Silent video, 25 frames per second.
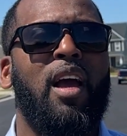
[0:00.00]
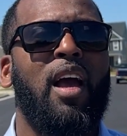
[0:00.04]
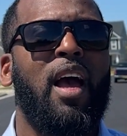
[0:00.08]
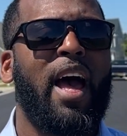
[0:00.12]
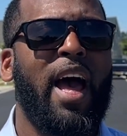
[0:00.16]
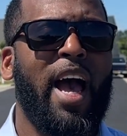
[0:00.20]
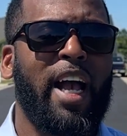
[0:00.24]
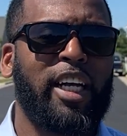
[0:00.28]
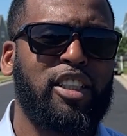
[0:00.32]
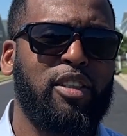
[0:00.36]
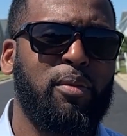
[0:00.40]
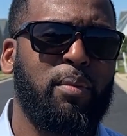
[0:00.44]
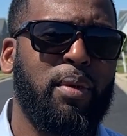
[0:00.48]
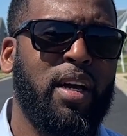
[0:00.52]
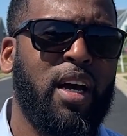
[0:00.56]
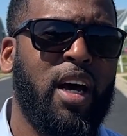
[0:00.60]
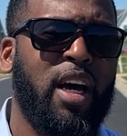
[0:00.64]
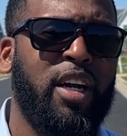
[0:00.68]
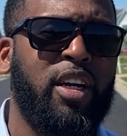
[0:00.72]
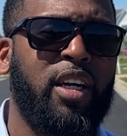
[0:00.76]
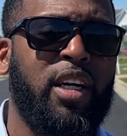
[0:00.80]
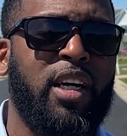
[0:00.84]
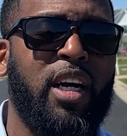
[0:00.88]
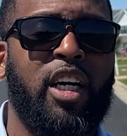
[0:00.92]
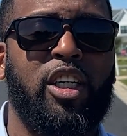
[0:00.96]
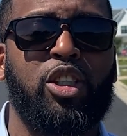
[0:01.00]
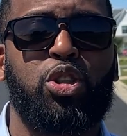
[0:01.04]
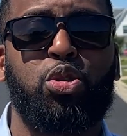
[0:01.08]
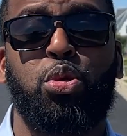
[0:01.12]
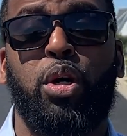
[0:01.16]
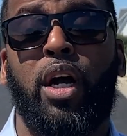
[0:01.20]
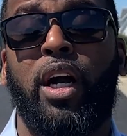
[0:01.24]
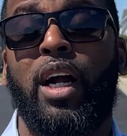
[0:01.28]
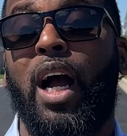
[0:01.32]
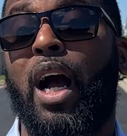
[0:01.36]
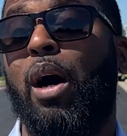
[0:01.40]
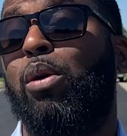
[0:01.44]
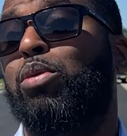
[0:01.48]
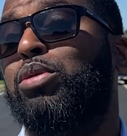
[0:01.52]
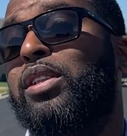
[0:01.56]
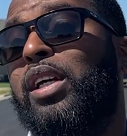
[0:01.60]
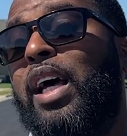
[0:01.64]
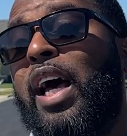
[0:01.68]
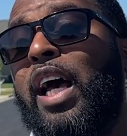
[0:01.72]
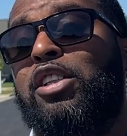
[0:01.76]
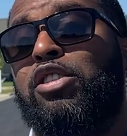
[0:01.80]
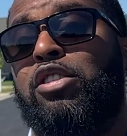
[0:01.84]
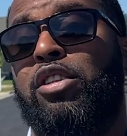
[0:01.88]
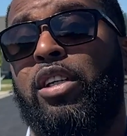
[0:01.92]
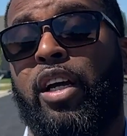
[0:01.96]
actually be under contract. I was
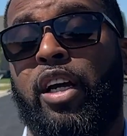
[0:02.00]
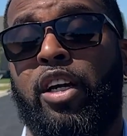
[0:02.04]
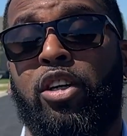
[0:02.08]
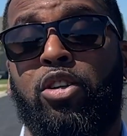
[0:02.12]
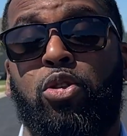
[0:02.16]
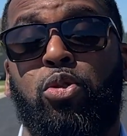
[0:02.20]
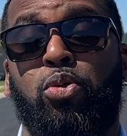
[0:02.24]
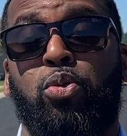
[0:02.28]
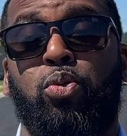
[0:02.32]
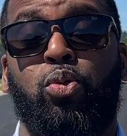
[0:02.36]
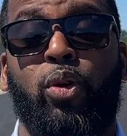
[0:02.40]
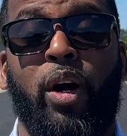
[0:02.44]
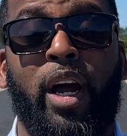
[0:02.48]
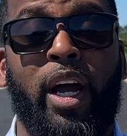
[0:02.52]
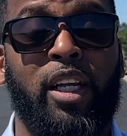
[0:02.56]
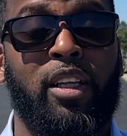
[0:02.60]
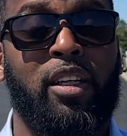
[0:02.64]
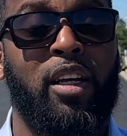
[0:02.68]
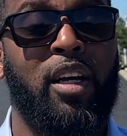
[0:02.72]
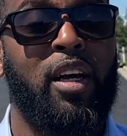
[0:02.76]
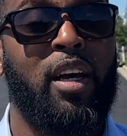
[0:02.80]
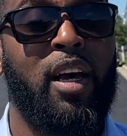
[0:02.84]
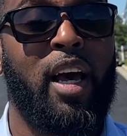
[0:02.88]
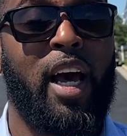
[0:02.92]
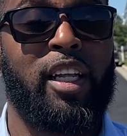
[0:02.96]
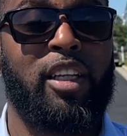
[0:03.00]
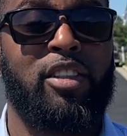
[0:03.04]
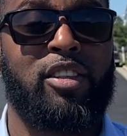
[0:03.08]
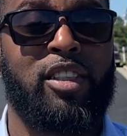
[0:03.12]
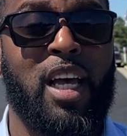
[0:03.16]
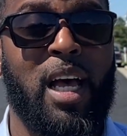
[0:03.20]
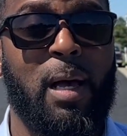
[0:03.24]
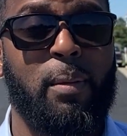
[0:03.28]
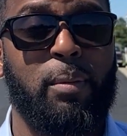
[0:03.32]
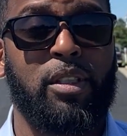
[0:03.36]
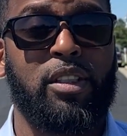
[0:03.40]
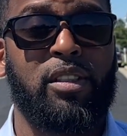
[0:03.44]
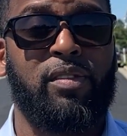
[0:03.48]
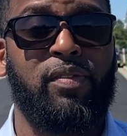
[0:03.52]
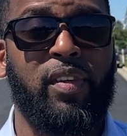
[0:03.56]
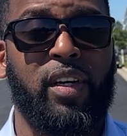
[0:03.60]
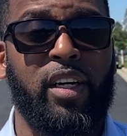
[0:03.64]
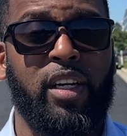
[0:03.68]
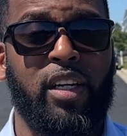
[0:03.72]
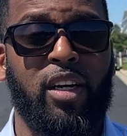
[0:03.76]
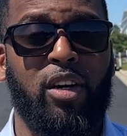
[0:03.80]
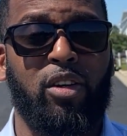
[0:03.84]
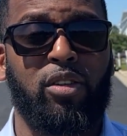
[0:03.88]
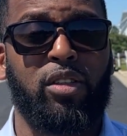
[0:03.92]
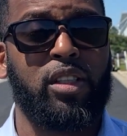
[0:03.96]
actually incorrect at the time of this
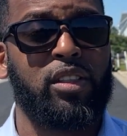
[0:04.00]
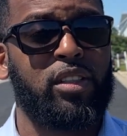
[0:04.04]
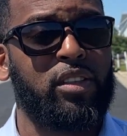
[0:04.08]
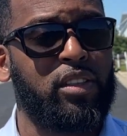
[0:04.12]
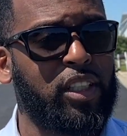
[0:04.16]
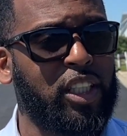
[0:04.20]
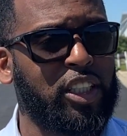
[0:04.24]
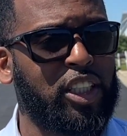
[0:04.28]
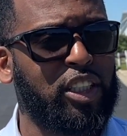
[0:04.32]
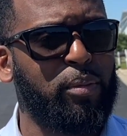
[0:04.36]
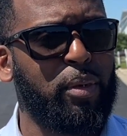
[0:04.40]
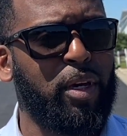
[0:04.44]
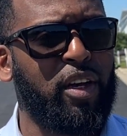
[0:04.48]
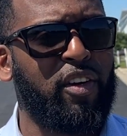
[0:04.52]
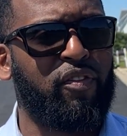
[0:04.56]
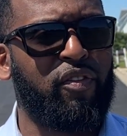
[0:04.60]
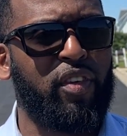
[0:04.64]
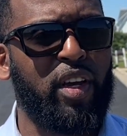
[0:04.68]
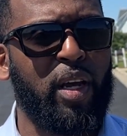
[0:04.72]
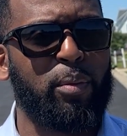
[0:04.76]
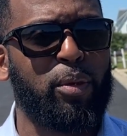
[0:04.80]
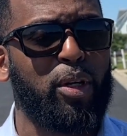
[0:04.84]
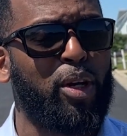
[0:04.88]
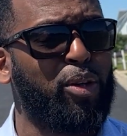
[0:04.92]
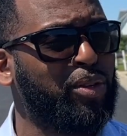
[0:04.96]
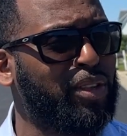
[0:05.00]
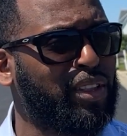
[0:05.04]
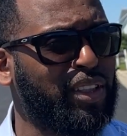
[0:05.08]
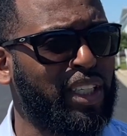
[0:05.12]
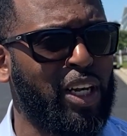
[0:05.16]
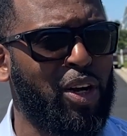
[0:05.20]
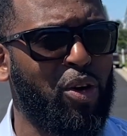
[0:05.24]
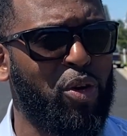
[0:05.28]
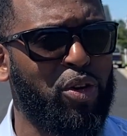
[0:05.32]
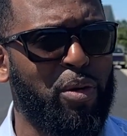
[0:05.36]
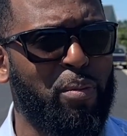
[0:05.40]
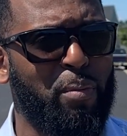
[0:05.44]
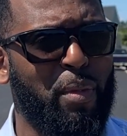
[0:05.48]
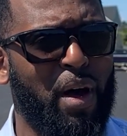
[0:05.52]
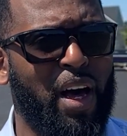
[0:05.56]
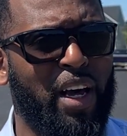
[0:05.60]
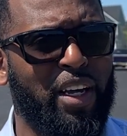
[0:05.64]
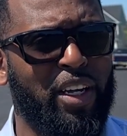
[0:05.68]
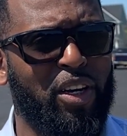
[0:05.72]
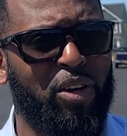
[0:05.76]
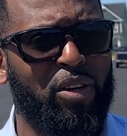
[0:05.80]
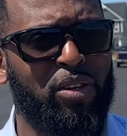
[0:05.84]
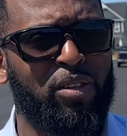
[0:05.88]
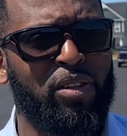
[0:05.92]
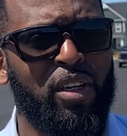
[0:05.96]
video. This is actually being filmed on Cinco de
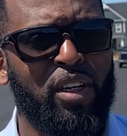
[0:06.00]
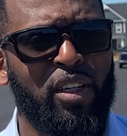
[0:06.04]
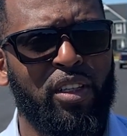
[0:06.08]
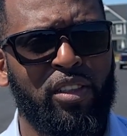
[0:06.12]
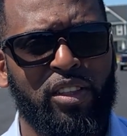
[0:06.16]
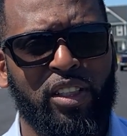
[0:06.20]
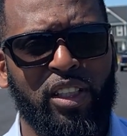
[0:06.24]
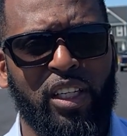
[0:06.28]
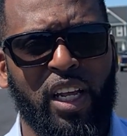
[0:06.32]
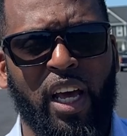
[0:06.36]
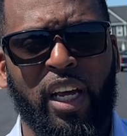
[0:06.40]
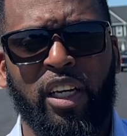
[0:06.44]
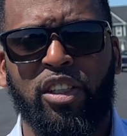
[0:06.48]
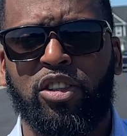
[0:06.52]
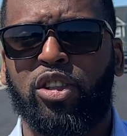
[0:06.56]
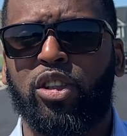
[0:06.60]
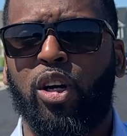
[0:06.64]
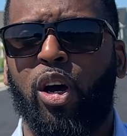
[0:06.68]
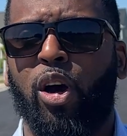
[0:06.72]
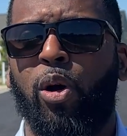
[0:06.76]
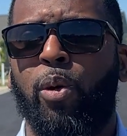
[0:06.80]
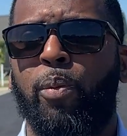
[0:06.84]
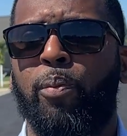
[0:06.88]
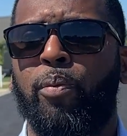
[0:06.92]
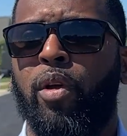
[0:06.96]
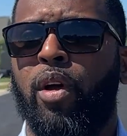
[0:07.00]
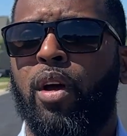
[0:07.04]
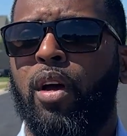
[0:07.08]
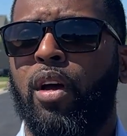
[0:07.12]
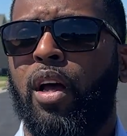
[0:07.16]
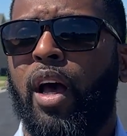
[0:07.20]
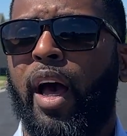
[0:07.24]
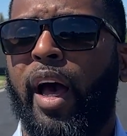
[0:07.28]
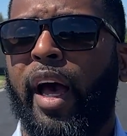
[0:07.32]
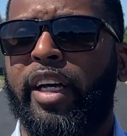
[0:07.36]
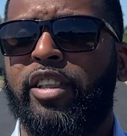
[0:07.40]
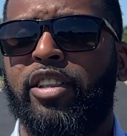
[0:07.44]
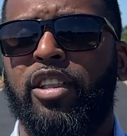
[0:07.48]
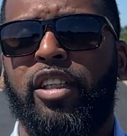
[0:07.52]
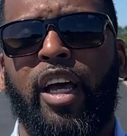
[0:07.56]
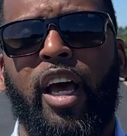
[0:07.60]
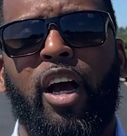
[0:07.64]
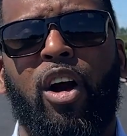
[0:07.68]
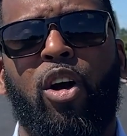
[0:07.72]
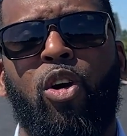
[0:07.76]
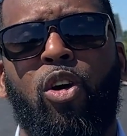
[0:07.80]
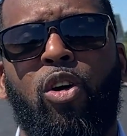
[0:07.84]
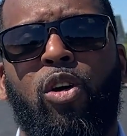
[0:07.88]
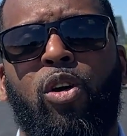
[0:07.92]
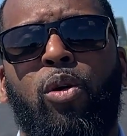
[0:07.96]
Mayo today. So actually that
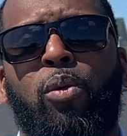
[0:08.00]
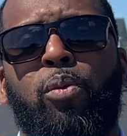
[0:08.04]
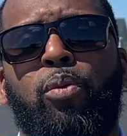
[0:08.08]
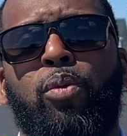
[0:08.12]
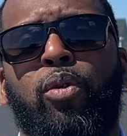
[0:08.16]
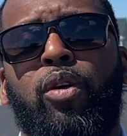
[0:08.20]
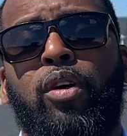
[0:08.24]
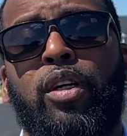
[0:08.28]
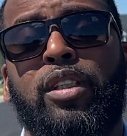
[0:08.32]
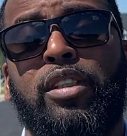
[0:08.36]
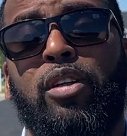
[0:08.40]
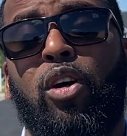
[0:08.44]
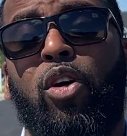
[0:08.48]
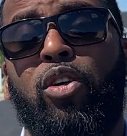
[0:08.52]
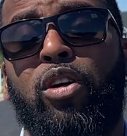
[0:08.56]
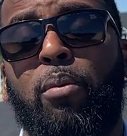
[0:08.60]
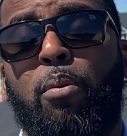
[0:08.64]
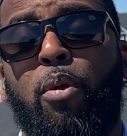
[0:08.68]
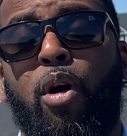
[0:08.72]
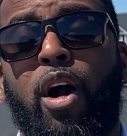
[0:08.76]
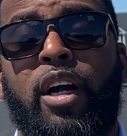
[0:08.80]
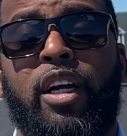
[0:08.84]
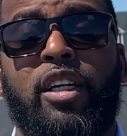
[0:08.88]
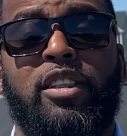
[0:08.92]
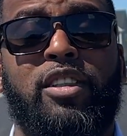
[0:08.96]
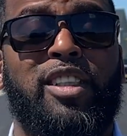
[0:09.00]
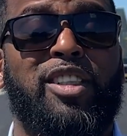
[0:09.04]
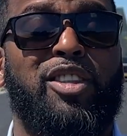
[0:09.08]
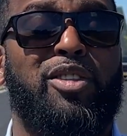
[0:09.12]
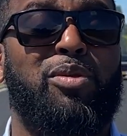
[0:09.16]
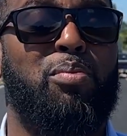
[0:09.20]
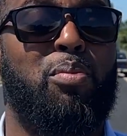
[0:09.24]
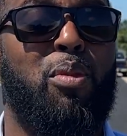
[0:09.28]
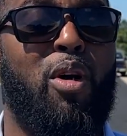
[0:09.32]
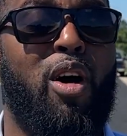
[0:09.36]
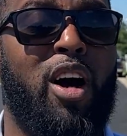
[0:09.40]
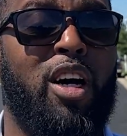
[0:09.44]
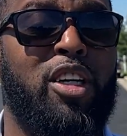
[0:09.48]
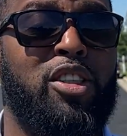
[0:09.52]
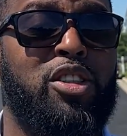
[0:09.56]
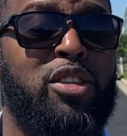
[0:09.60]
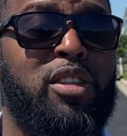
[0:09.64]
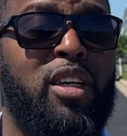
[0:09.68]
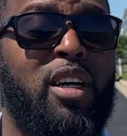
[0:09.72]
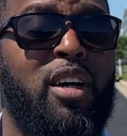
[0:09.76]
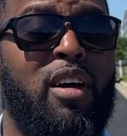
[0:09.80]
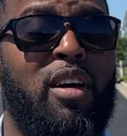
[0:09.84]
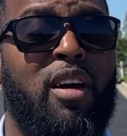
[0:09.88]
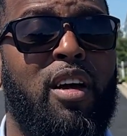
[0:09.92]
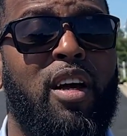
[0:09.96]
home was on the market since March,
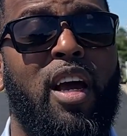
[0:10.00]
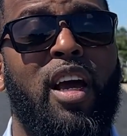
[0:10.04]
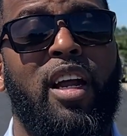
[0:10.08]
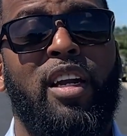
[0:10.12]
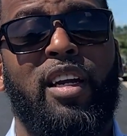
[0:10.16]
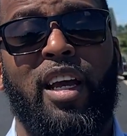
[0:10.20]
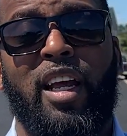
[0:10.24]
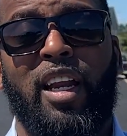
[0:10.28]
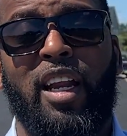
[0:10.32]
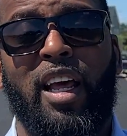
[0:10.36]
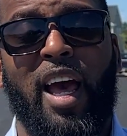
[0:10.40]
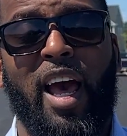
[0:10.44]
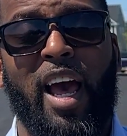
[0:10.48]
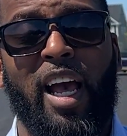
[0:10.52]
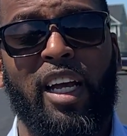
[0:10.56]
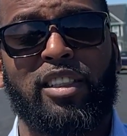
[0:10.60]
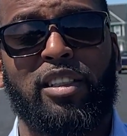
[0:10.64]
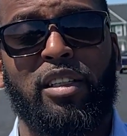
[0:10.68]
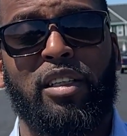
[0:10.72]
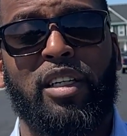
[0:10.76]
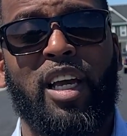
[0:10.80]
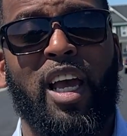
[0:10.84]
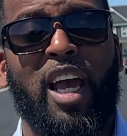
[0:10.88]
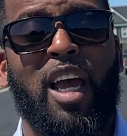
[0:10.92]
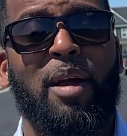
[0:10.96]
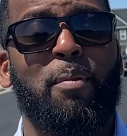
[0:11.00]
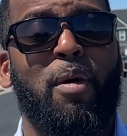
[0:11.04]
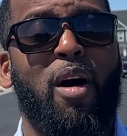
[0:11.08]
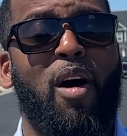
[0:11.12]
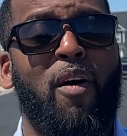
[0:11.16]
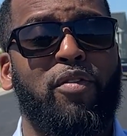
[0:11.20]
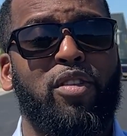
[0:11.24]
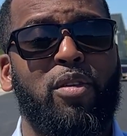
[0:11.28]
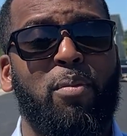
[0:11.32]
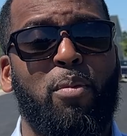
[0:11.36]
and then it actually came off the